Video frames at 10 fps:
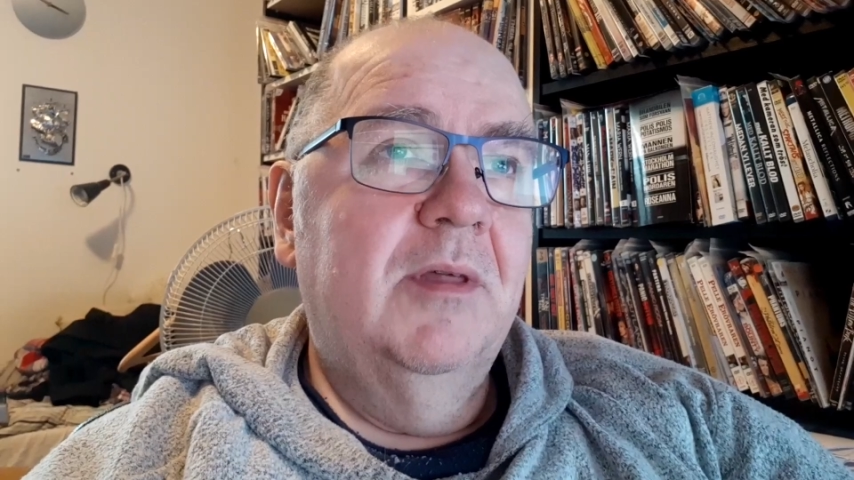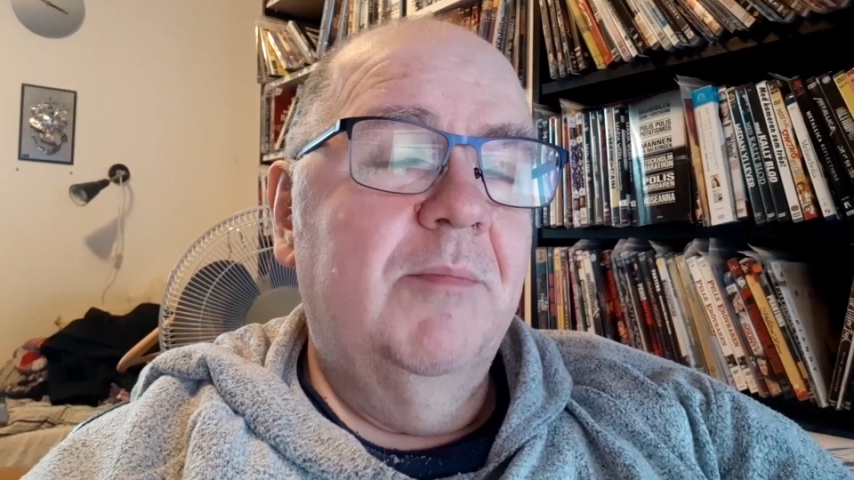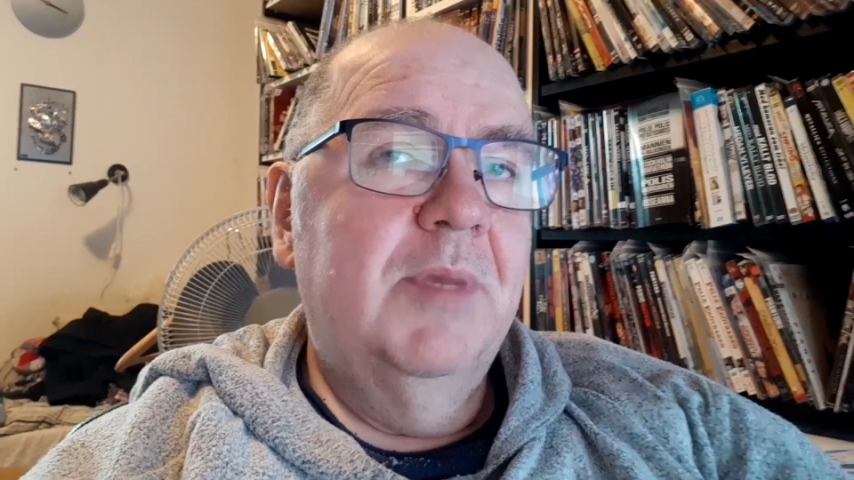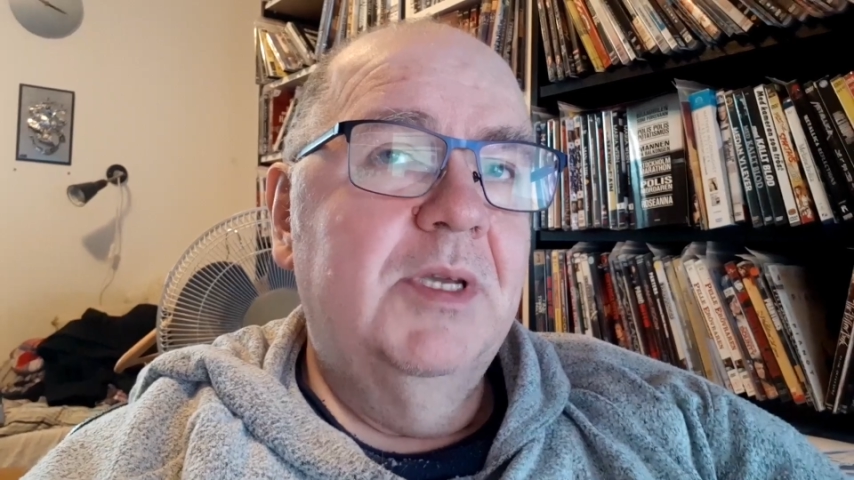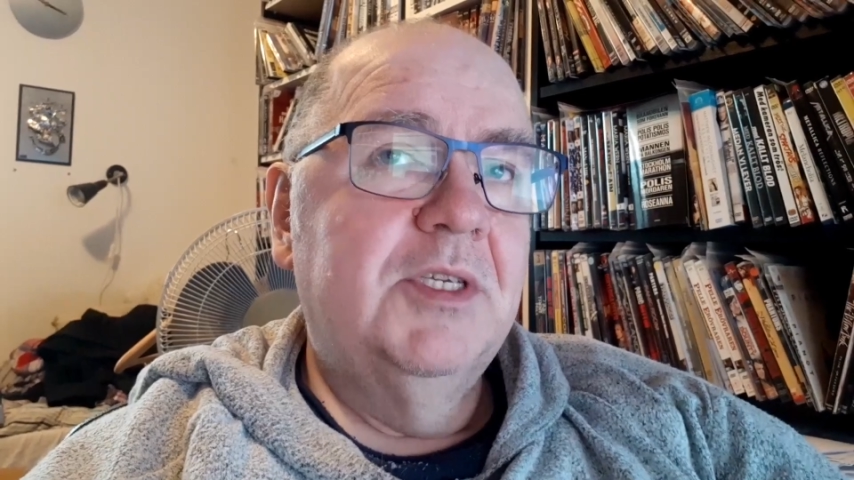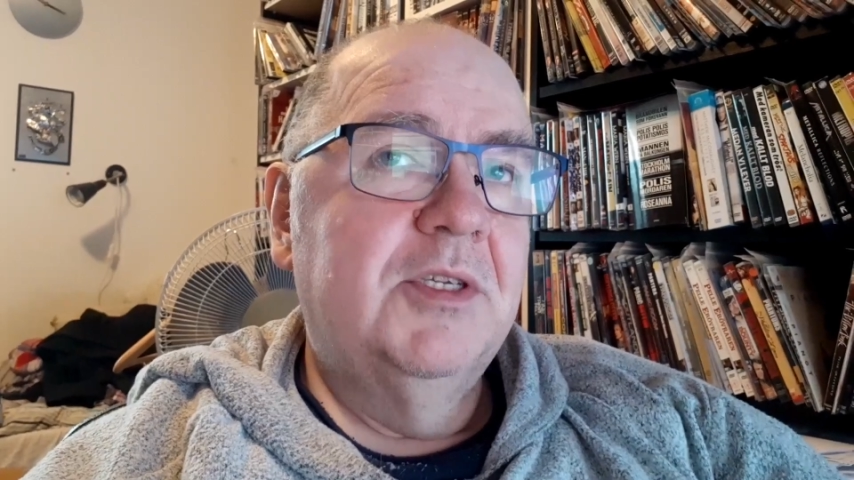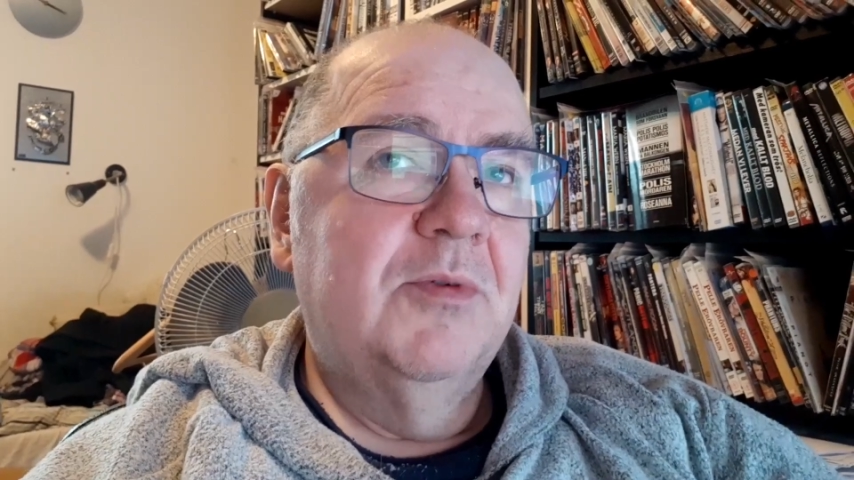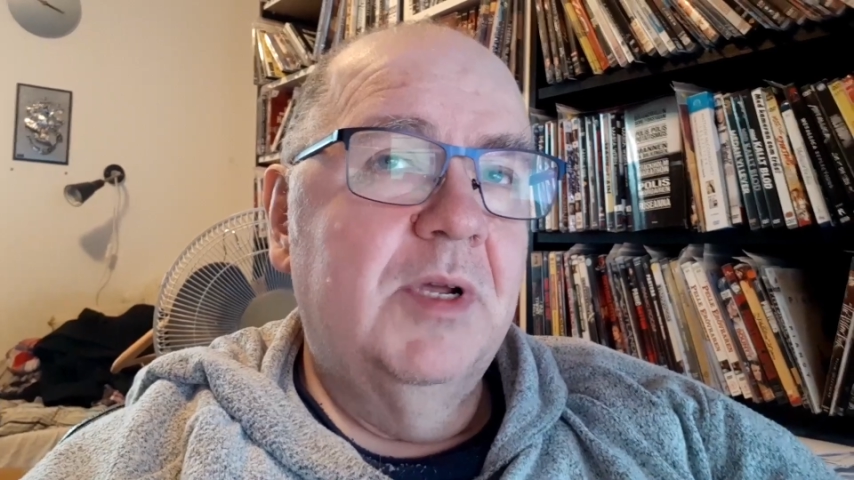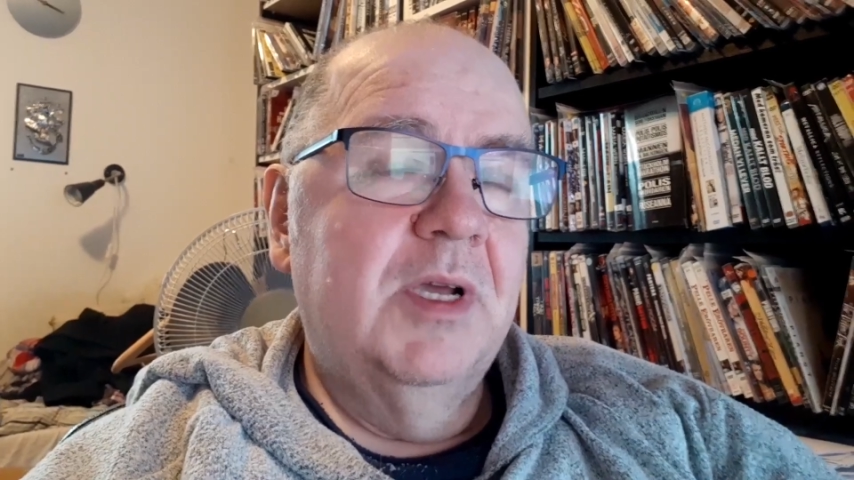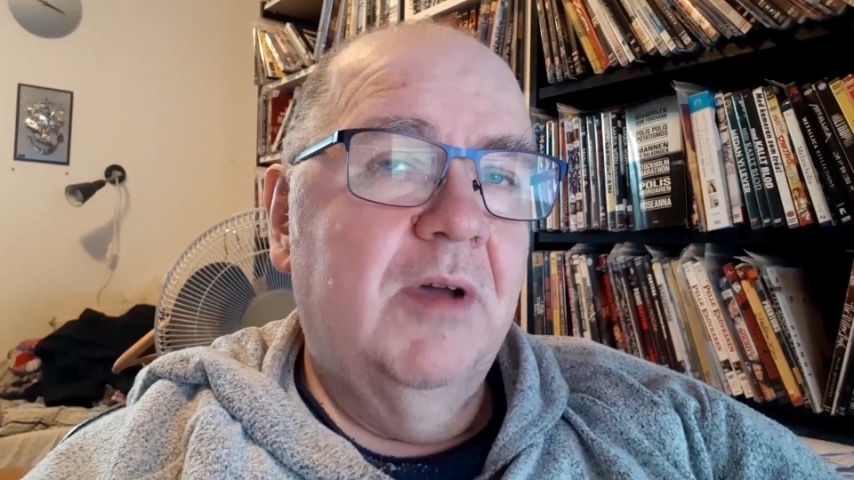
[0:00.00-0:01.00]
a
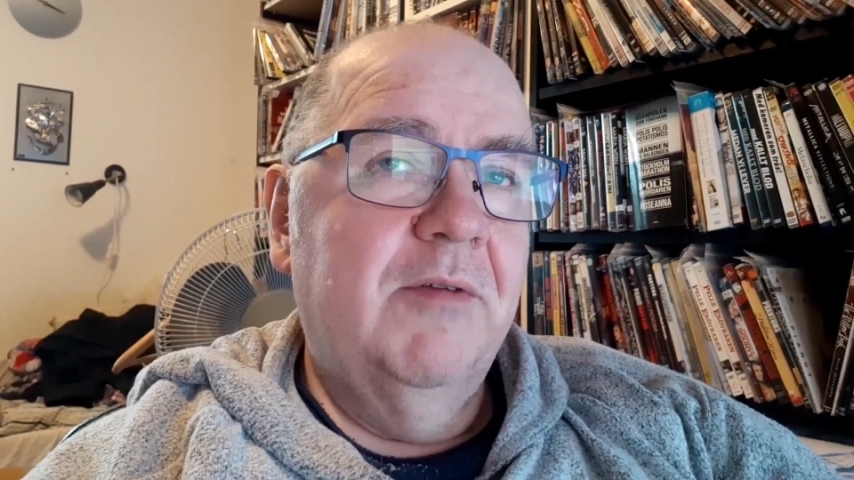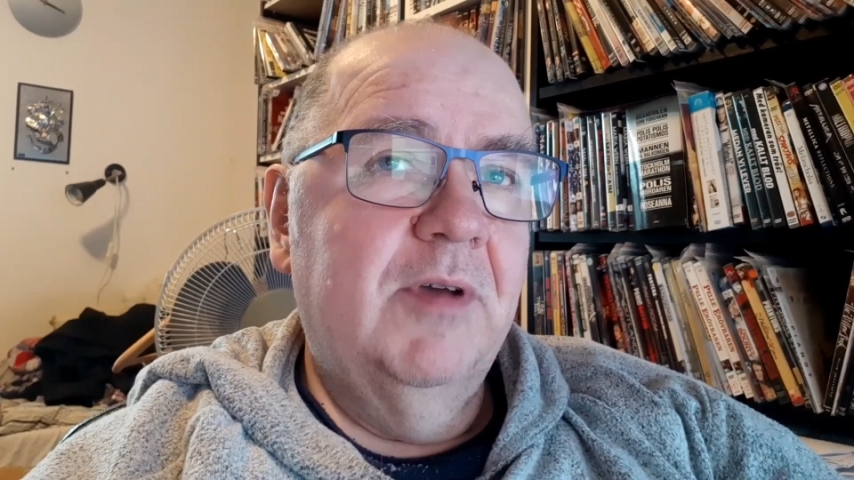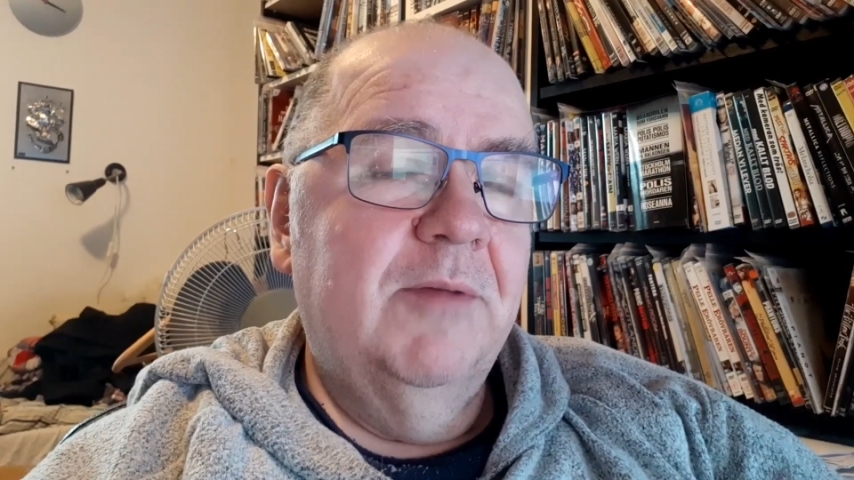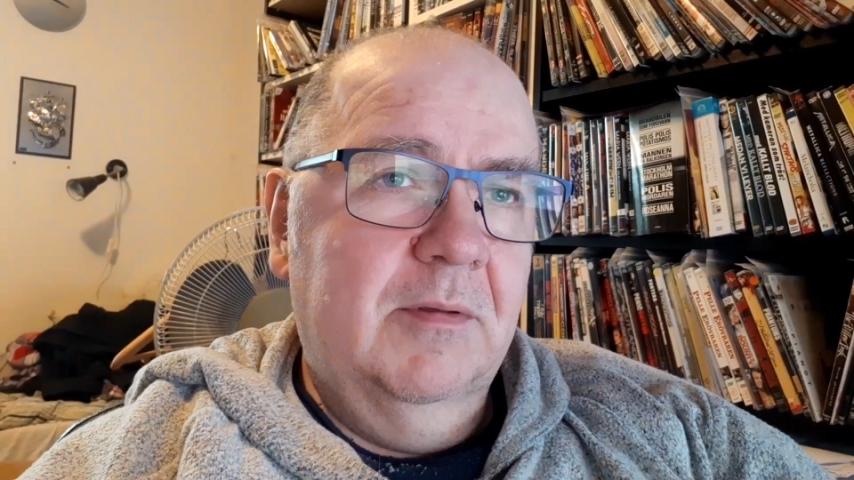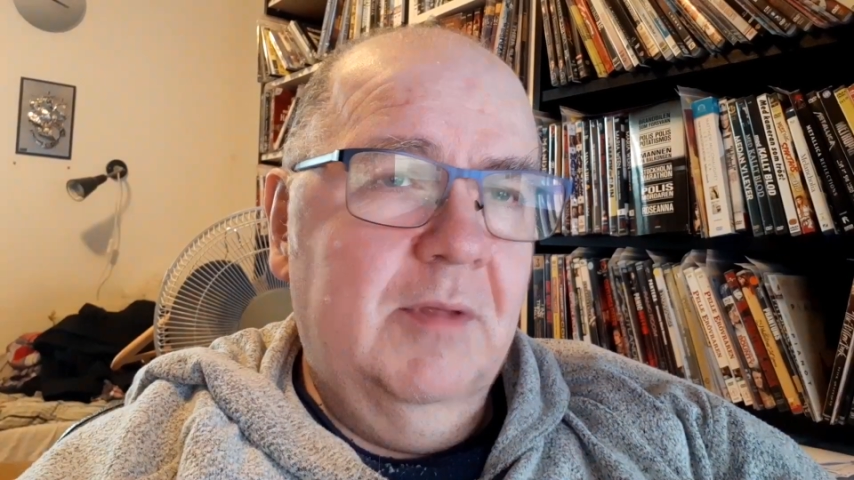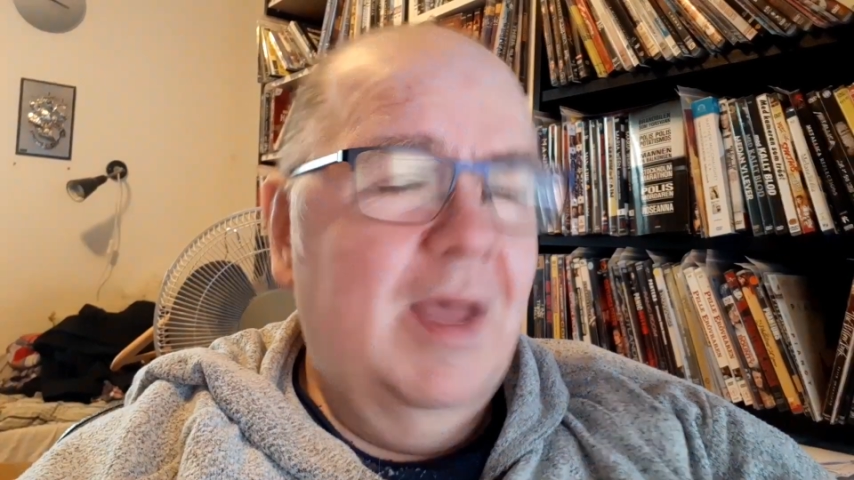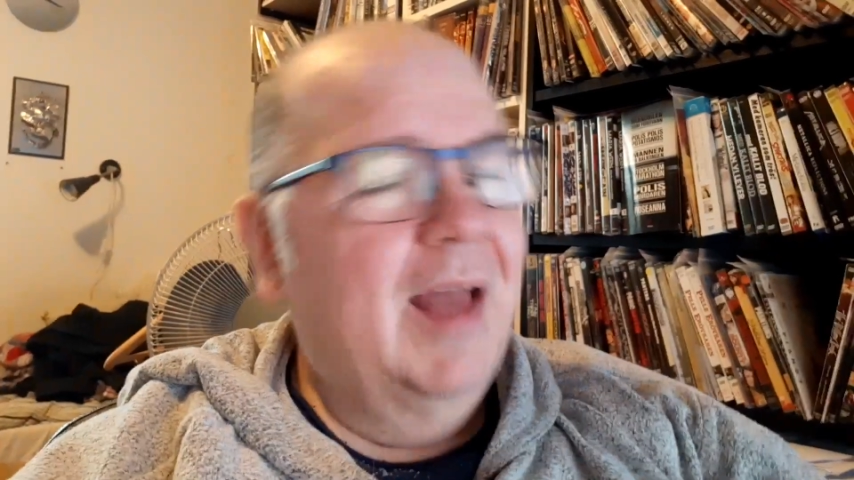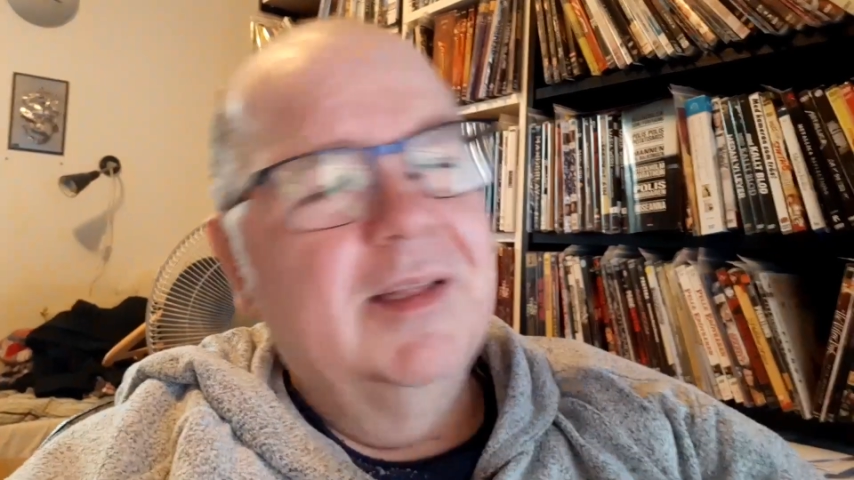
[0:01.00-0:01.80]
mystery of um, yeah.